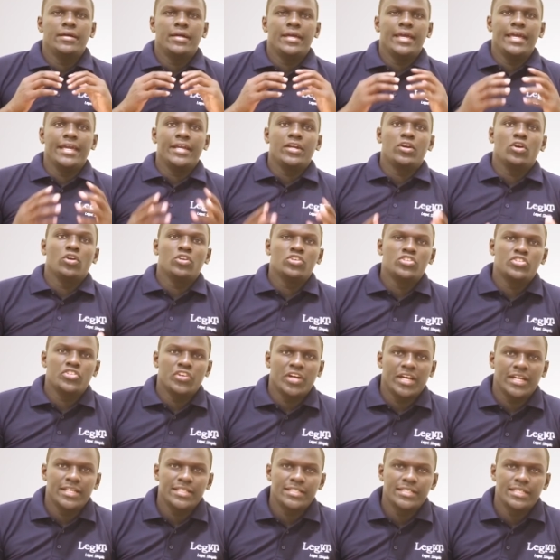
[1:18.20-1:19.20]
A
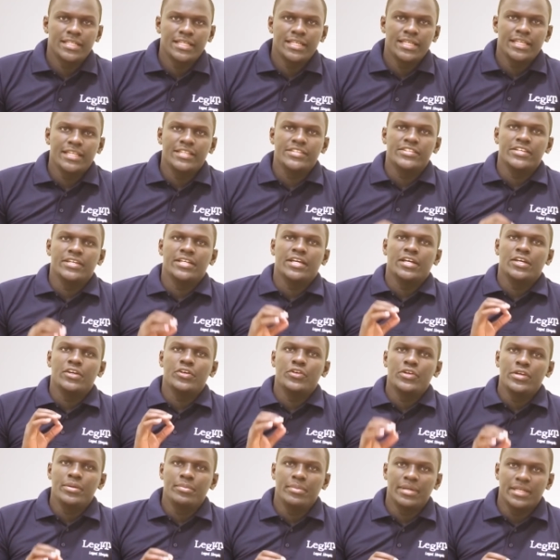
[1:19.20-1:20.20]
contract is an
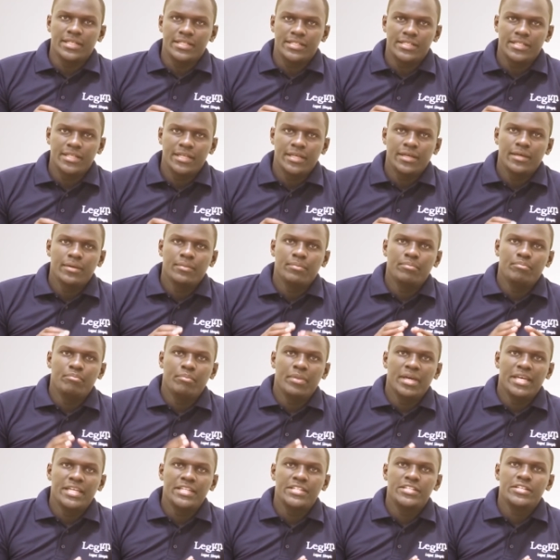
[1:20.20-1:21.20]
agreement
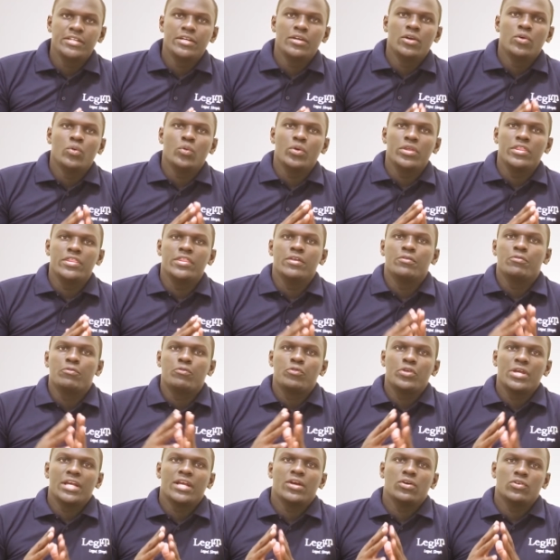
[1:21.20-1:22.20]
made with the
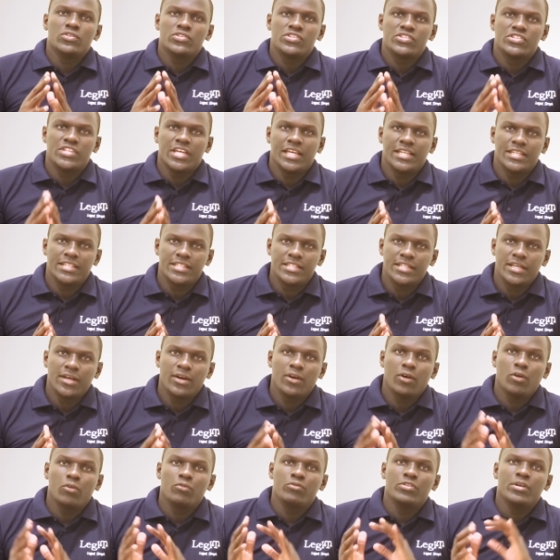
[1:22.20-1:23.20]
free consent
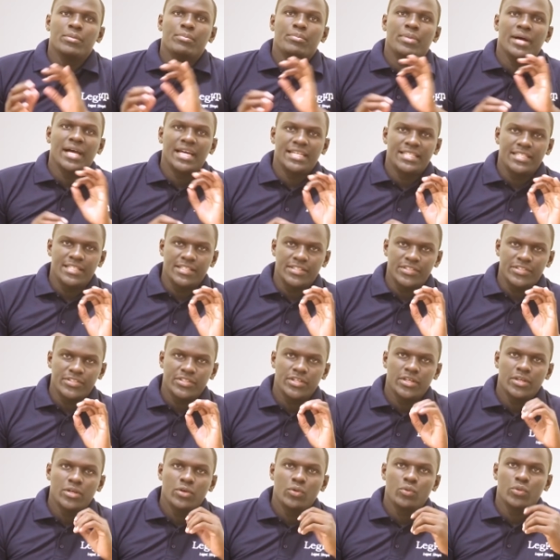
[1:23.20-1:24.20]
of the
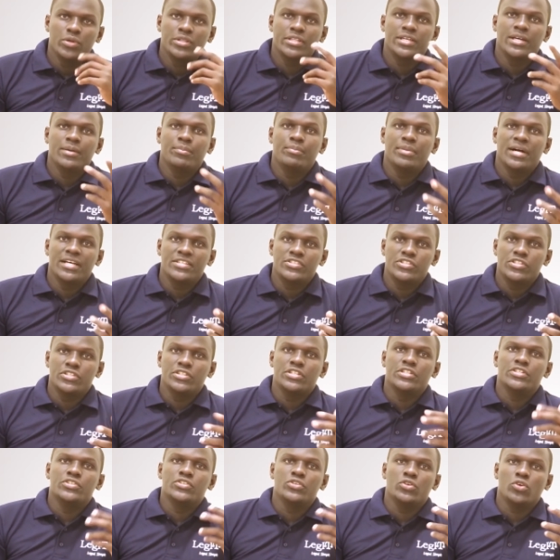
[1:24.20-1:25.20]
parties with
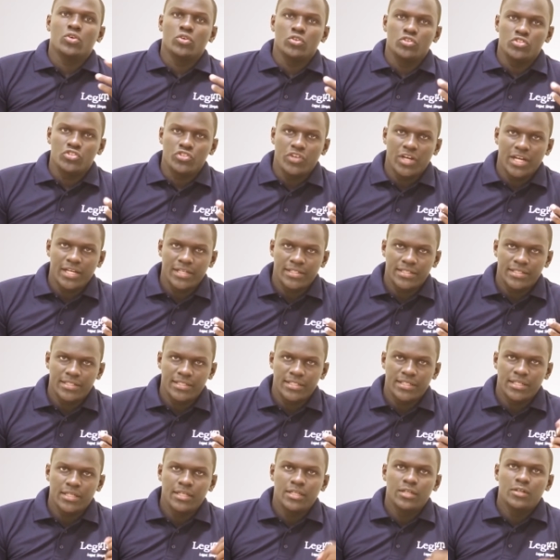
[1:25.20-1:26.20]
capacity to contract
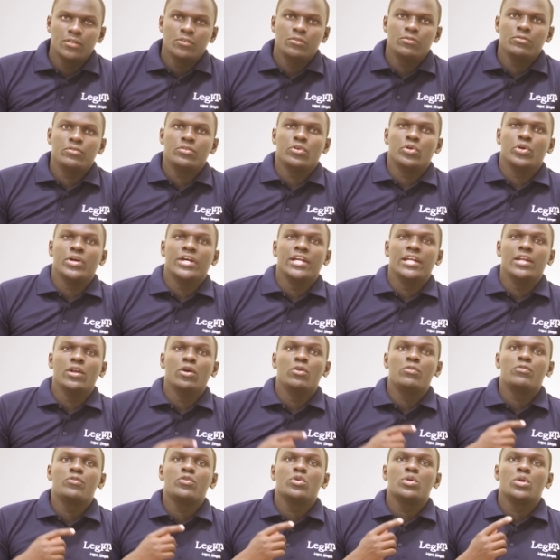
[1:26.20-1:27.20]
for a
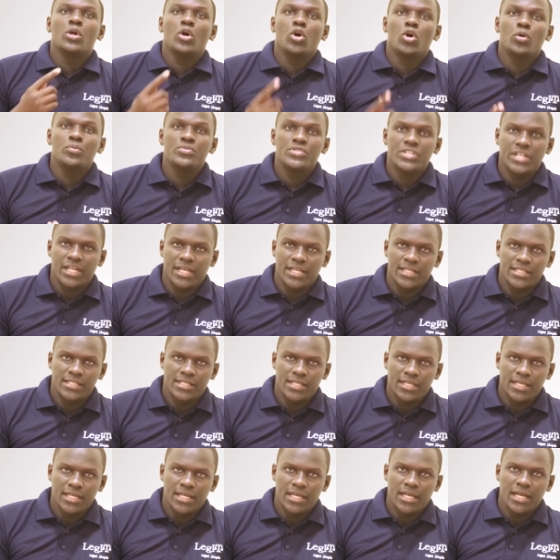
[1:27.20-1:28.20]
lawful object
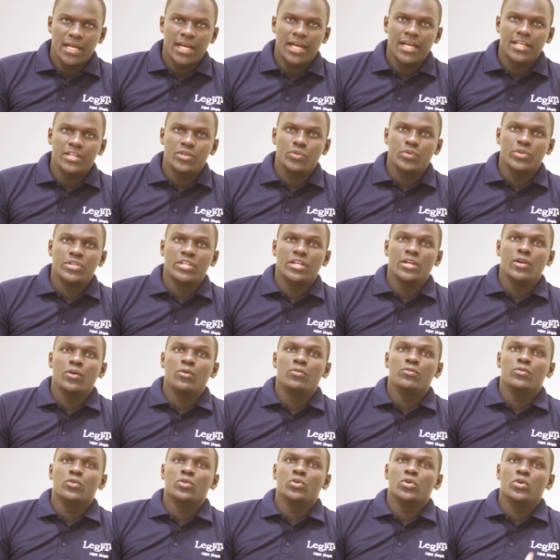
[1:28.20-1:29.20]
and with a
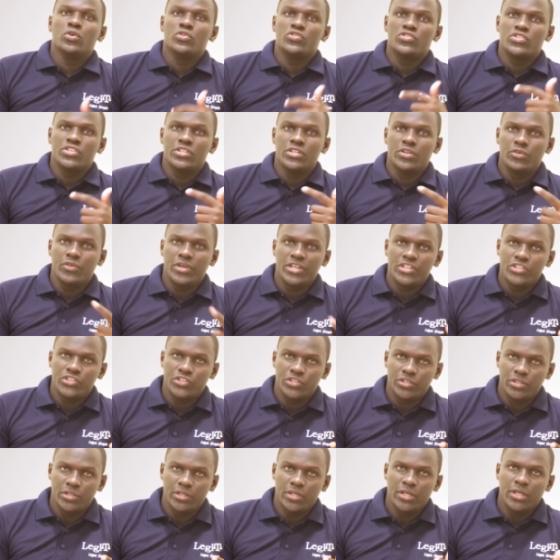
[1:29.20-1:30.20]
lawful
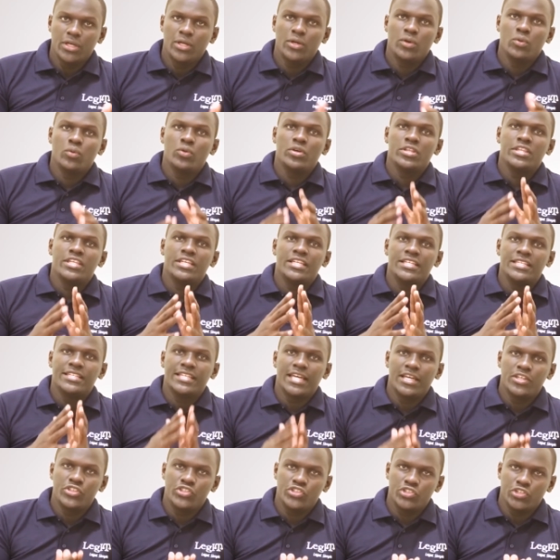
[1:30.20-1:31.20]
consideration with the
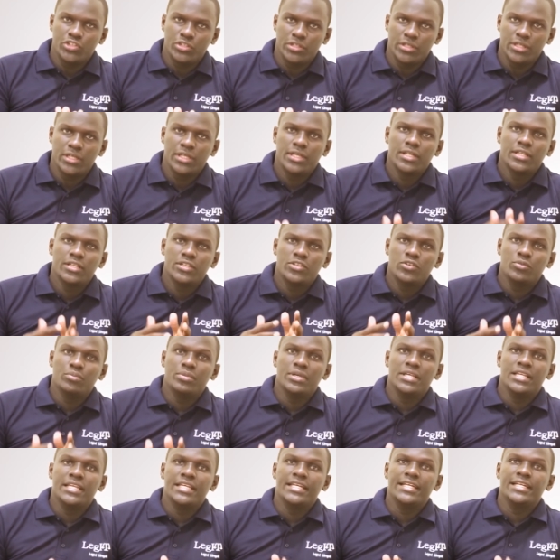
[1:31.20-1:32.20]
intention to
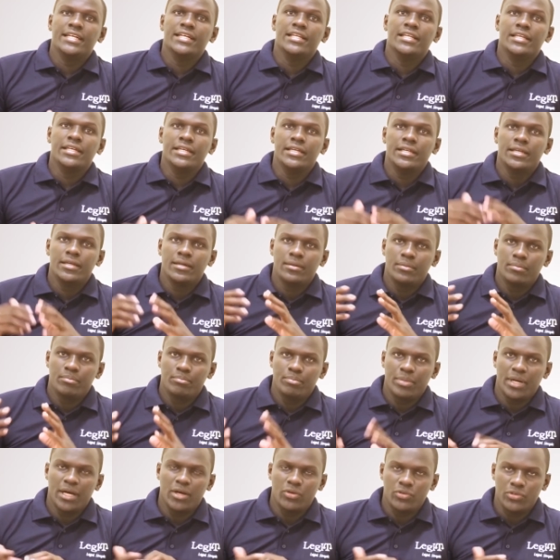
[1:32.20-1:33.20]
be legally
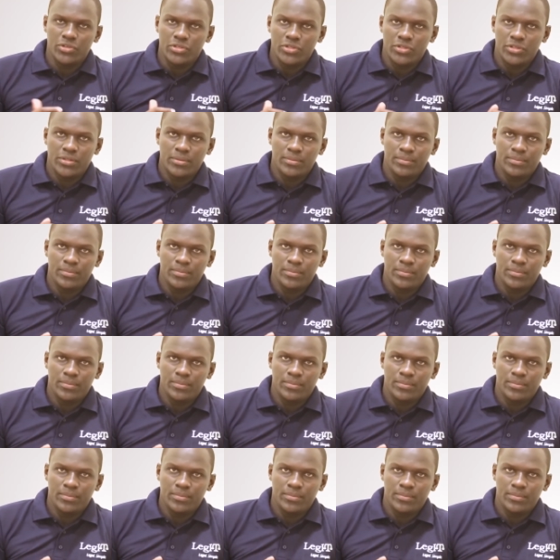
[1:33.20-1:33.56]
bound.